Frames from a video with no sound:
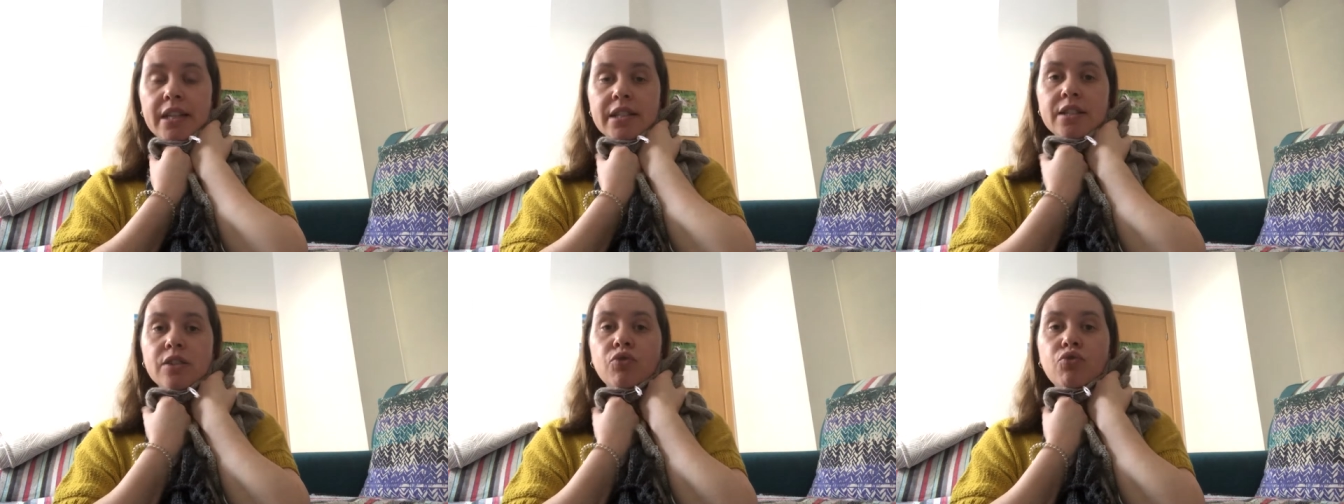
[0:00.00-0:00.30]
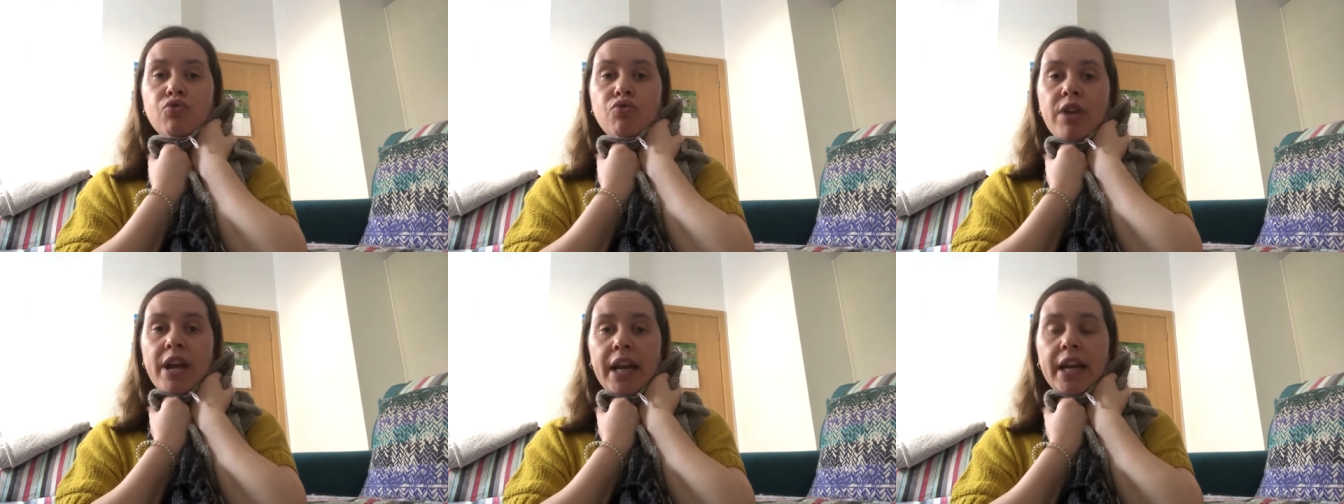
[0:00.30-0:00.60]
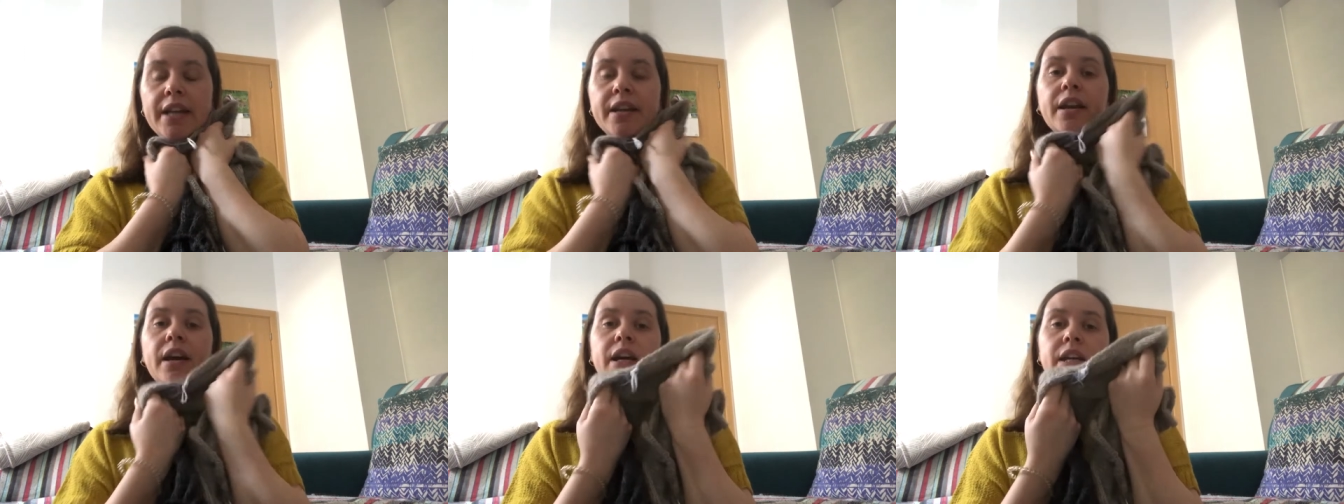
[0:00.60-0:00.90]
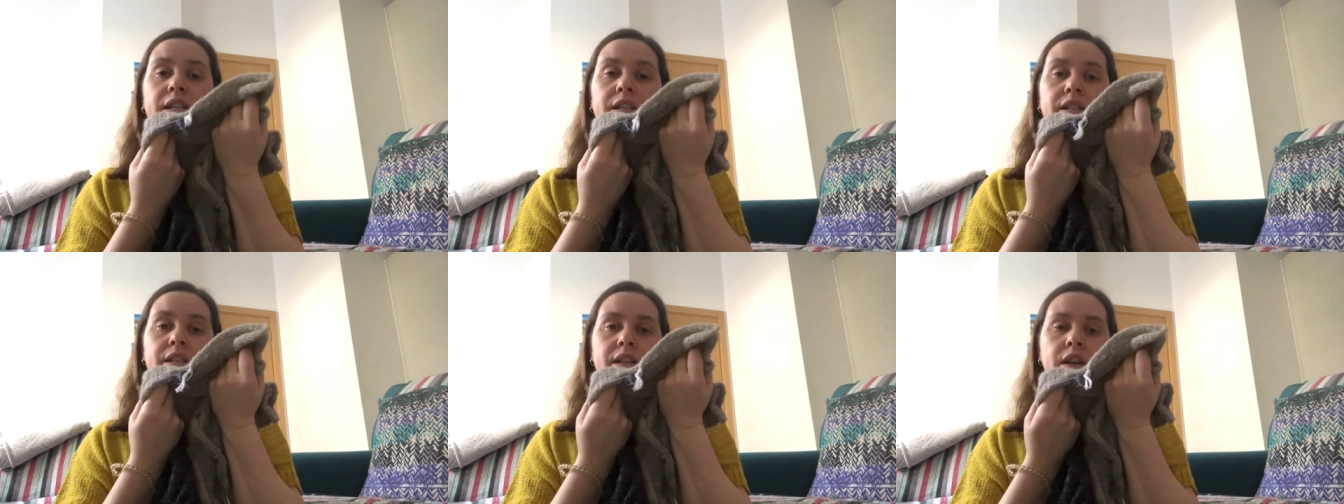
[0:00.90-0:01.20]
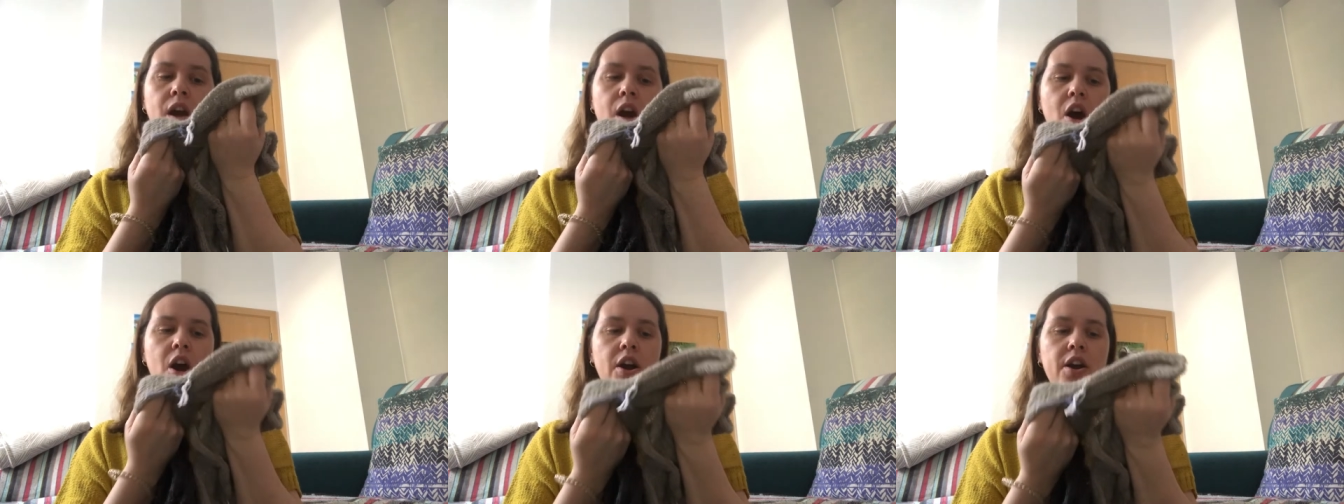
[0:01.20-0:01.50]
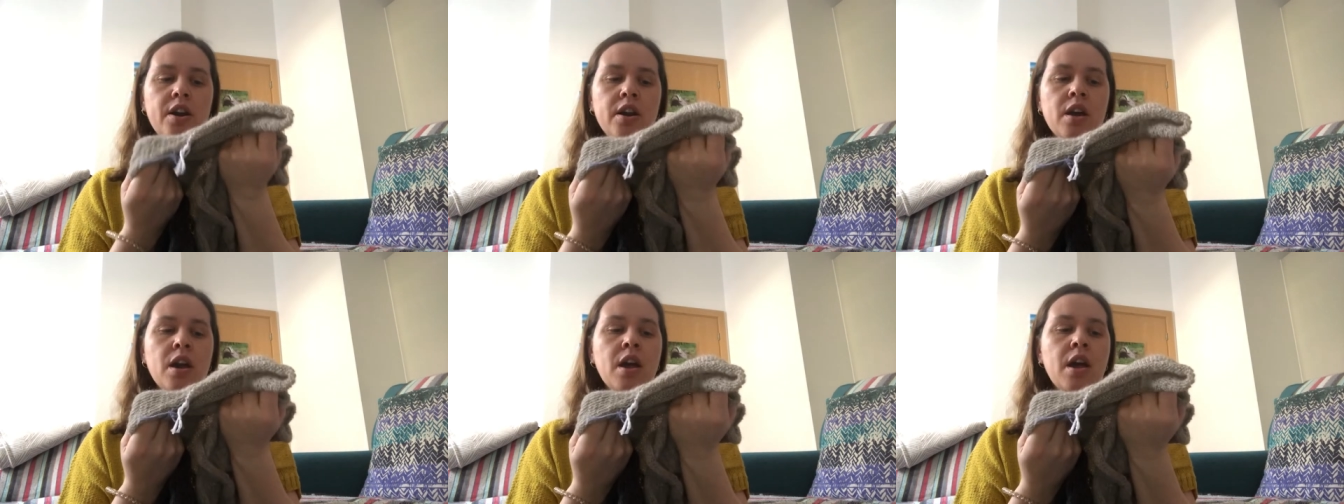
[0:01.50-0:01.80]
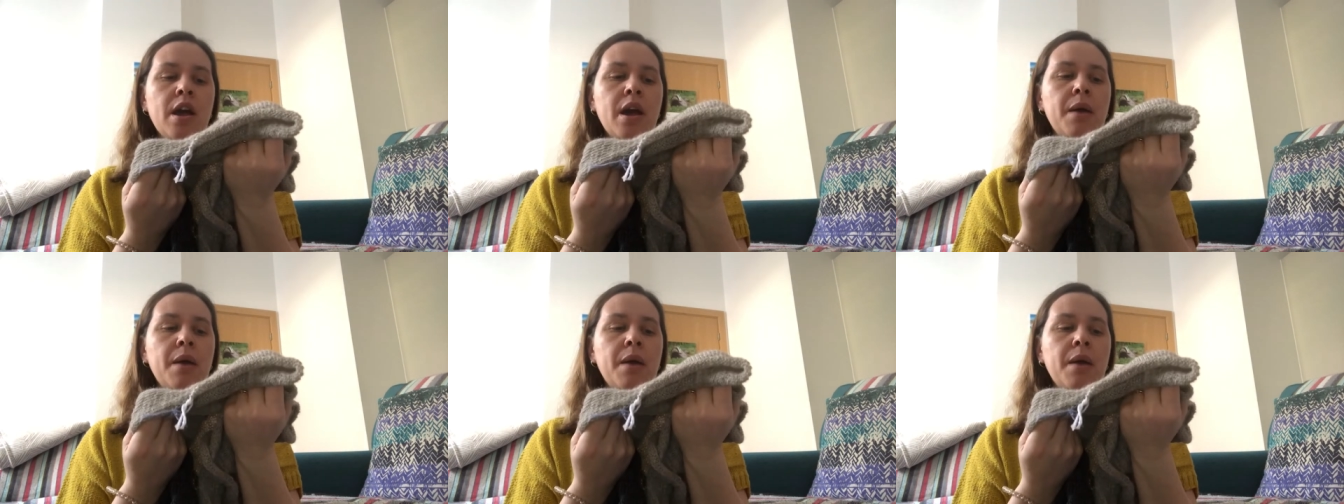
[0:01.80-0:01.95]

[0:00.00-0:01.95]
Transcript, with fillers: It's a really nice yarn,